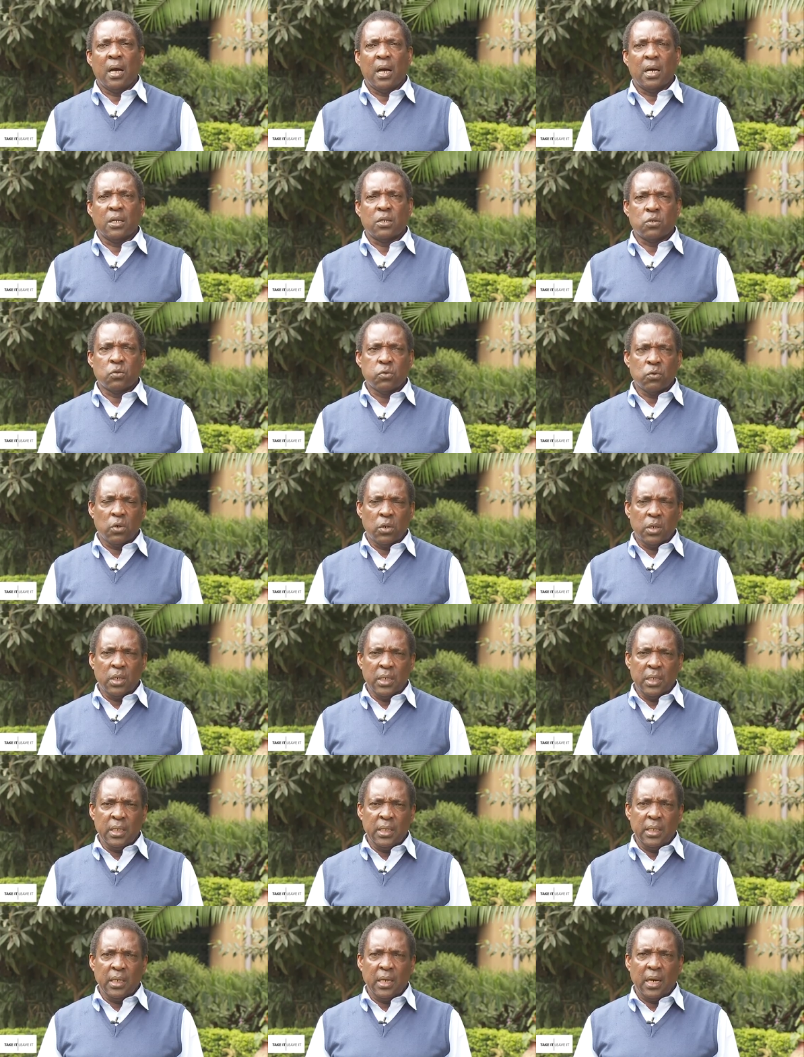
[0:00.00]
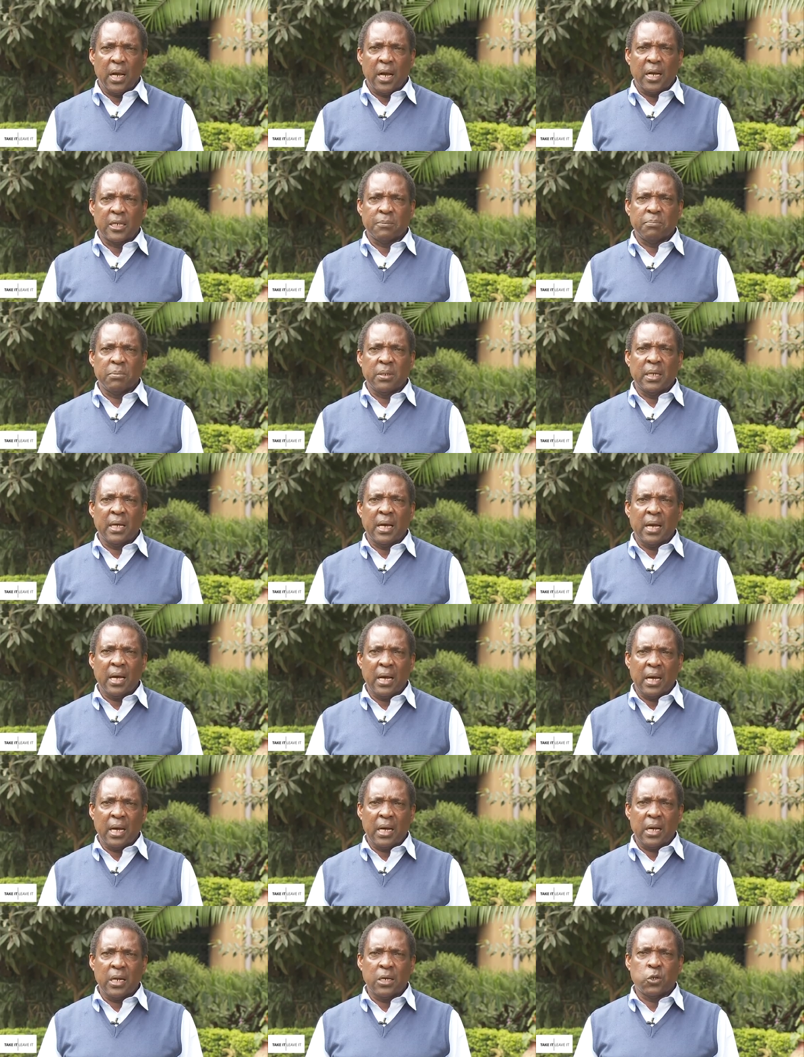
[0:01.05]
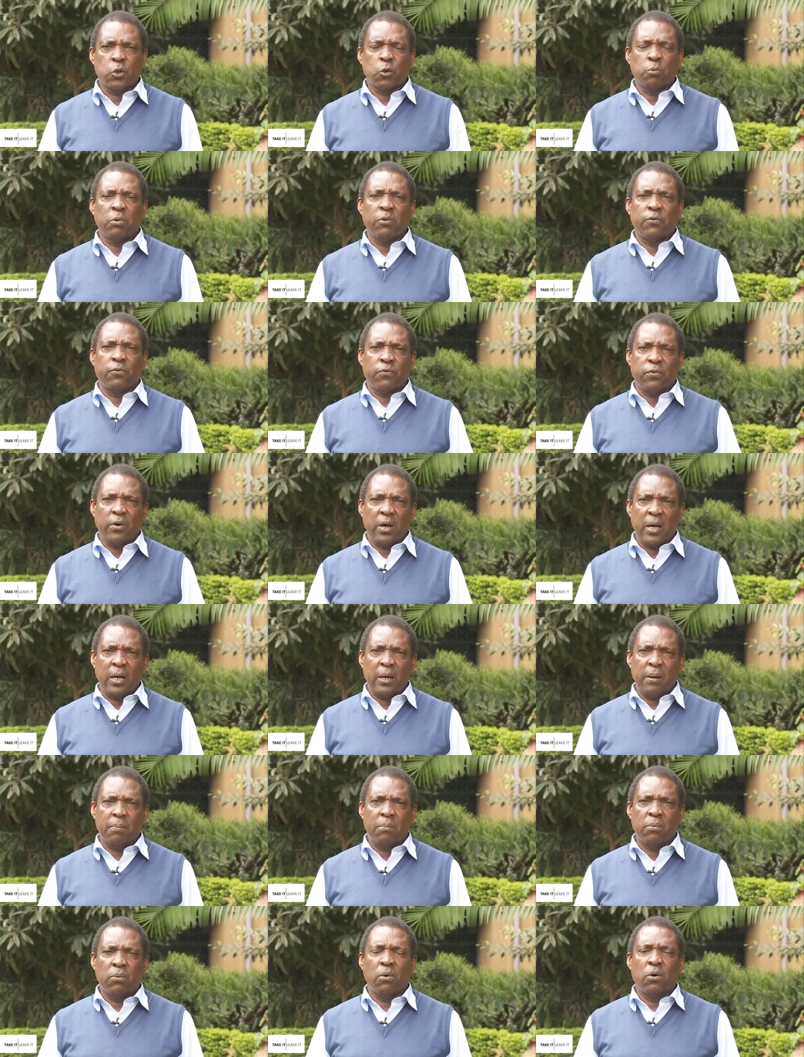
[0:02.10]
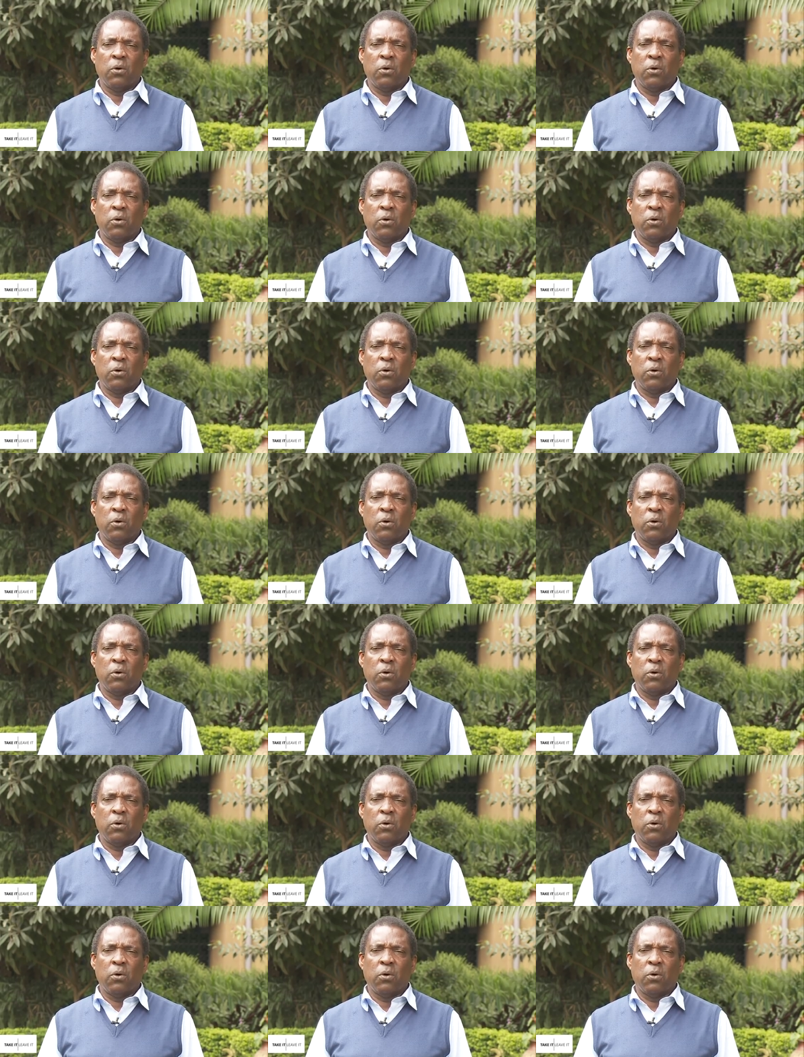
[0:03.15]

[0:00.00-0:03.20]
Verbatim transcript: Atwoli has been hard to be firm